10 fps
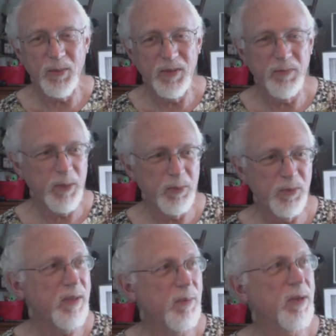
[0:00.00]
people
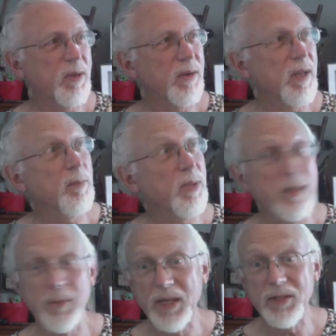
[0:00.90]
really want to learn how to play the
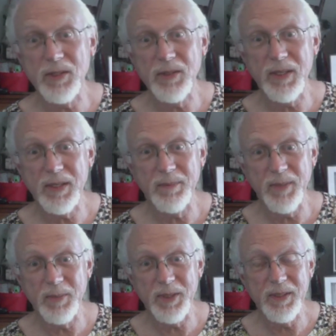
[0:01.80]
banjo, they can
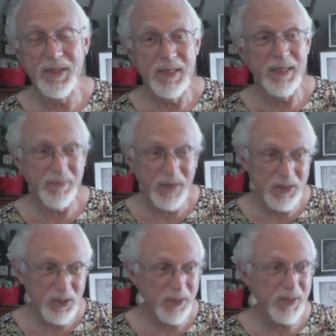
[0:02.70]
maybe
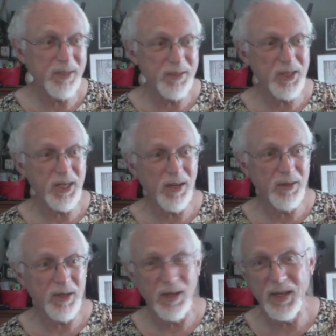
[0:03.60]
eventually check out
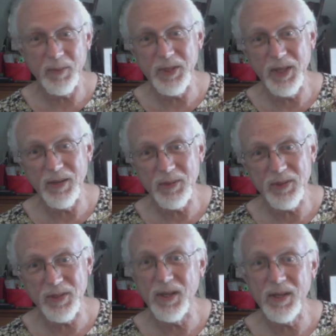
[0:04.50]

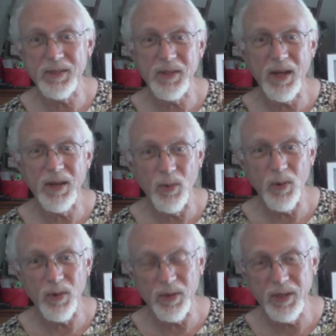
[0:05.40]

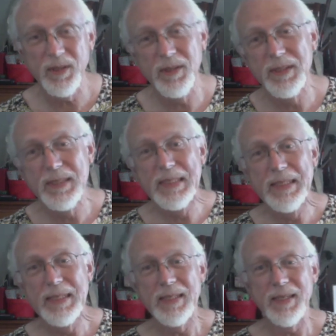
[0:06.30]
calliopehouse.org
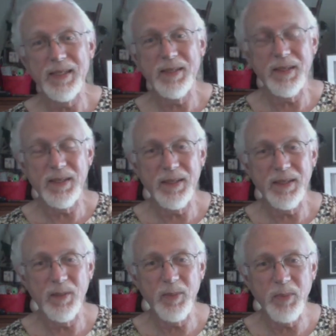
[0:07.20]
and uh,
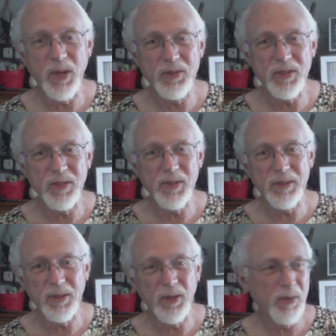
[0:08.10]
they'll be posting what
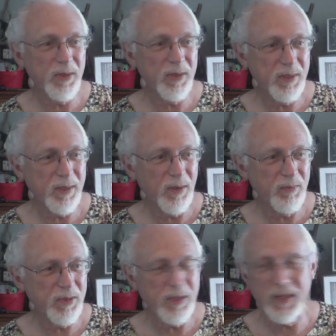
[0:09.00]
they're doing and
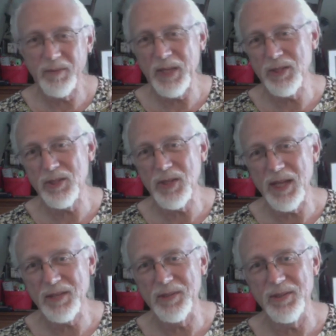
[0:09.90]
hopefully they'll have banjo
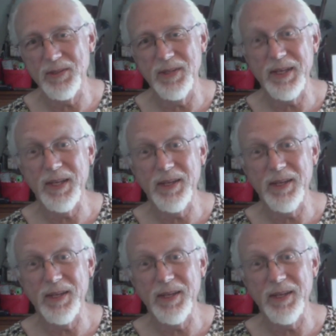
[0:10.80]
classes again.